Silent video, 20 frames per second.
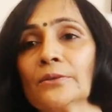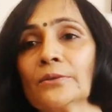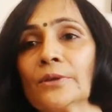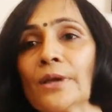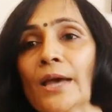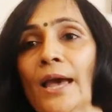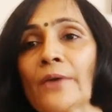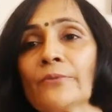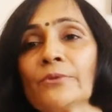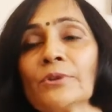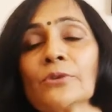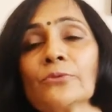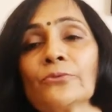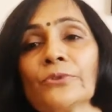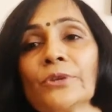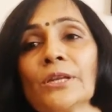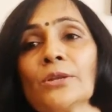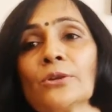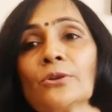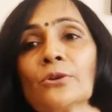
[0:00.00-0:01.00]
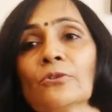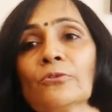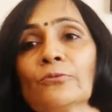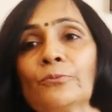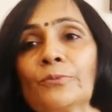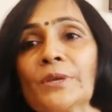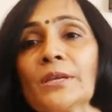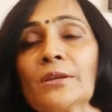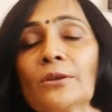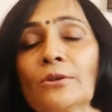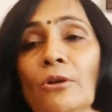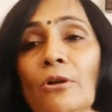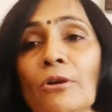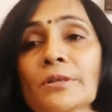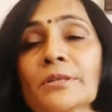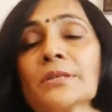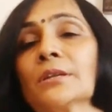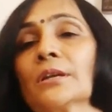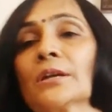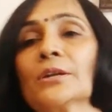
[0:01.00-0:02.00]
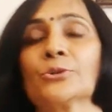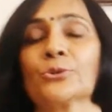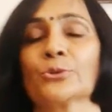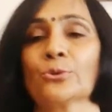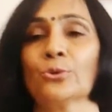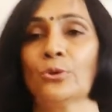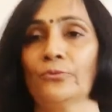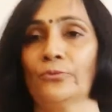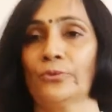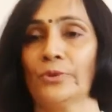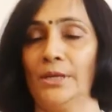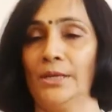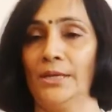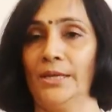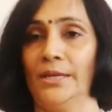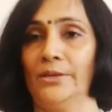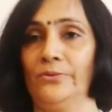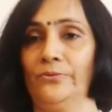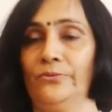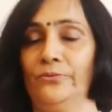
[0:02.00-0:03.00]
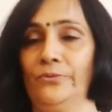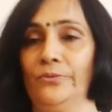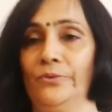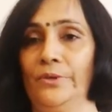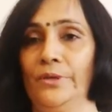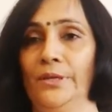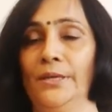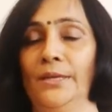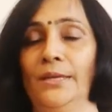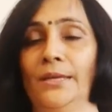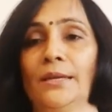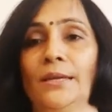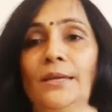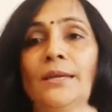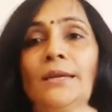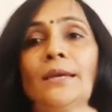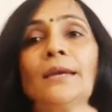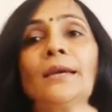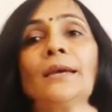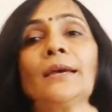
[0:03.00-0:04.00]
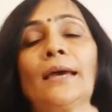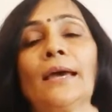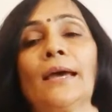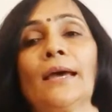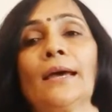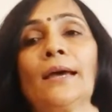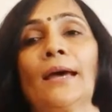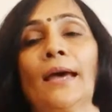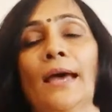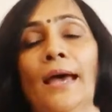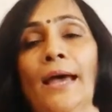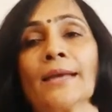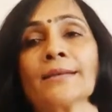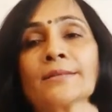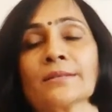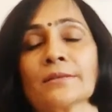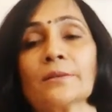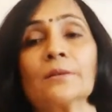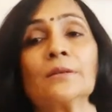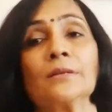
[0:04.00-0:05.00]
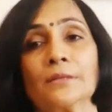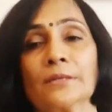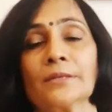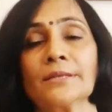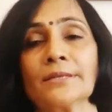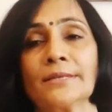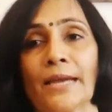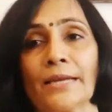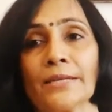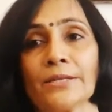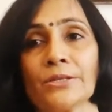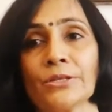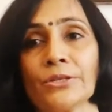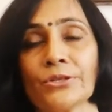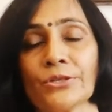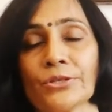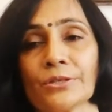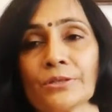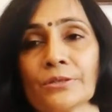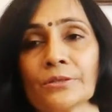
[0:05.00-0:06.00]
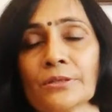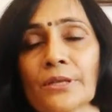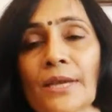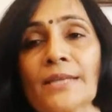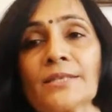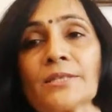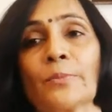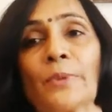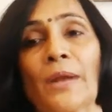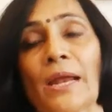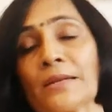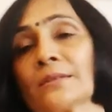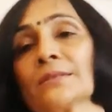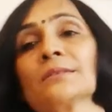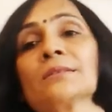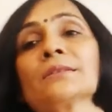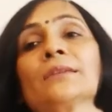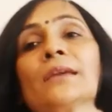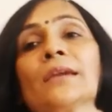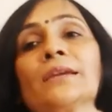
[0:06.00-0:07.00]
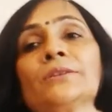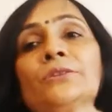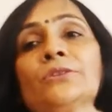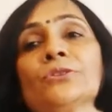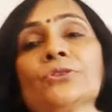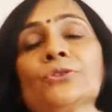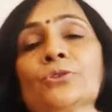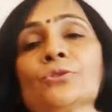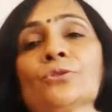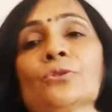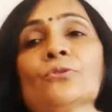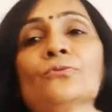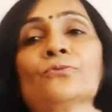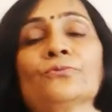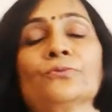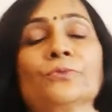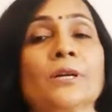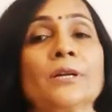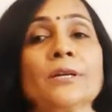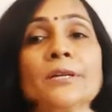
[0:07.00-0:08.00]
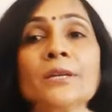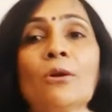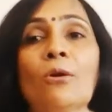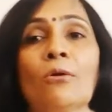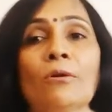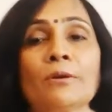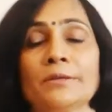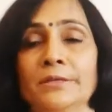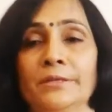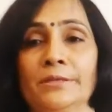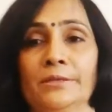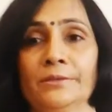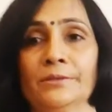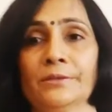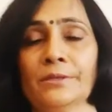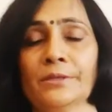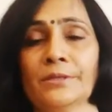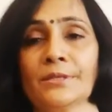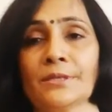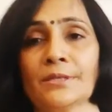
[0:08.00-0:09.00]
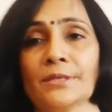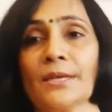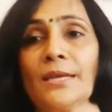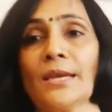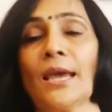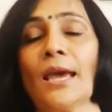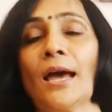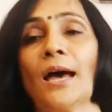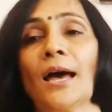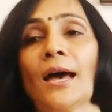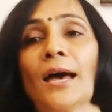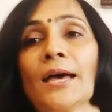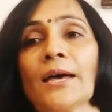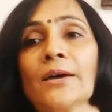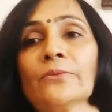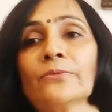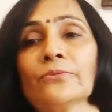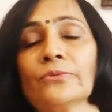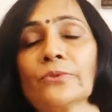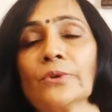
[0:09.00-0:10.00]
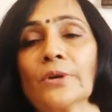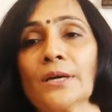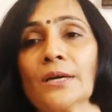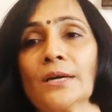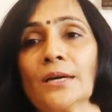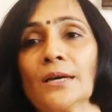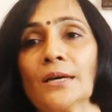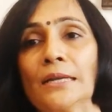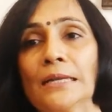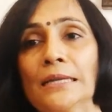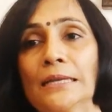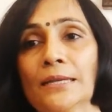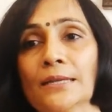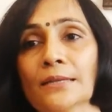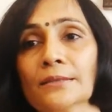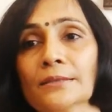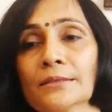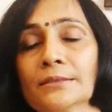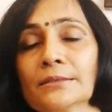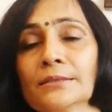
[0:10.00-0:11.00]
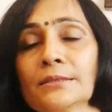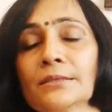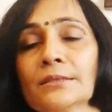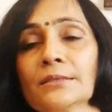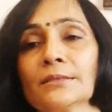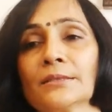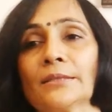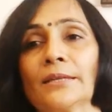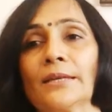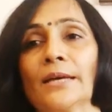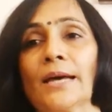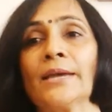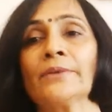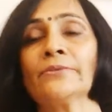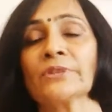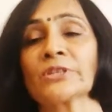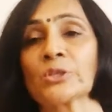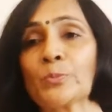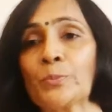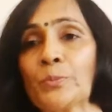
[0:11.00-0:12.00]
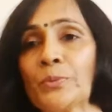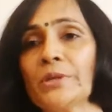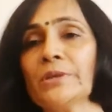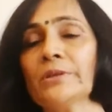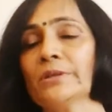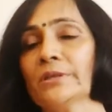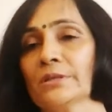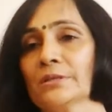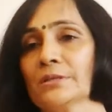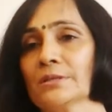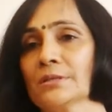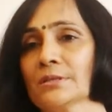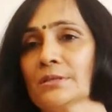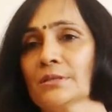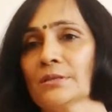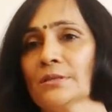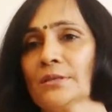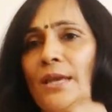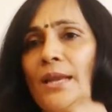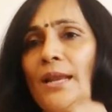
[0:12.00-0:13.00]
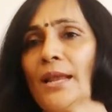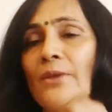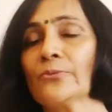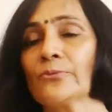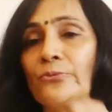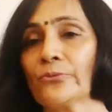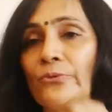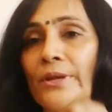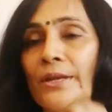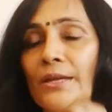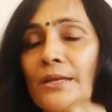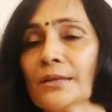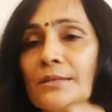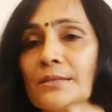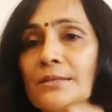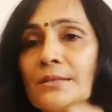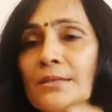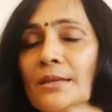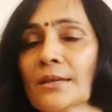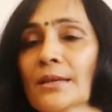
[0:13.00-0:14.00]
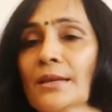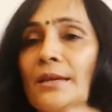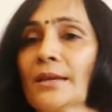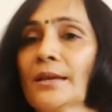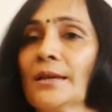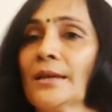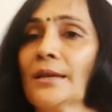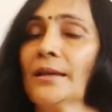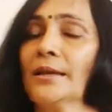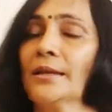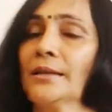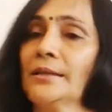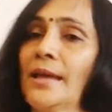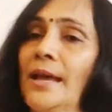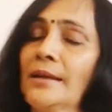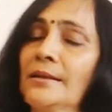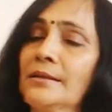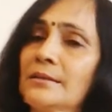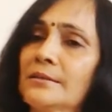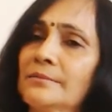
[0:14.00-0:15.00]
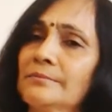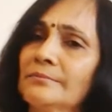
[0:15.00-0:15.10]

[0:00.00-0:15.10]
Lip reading: having a feeling of being not in control of our life. As a practicing dietitian of 30 odd years, I have learned, I have experienced, and I have felt that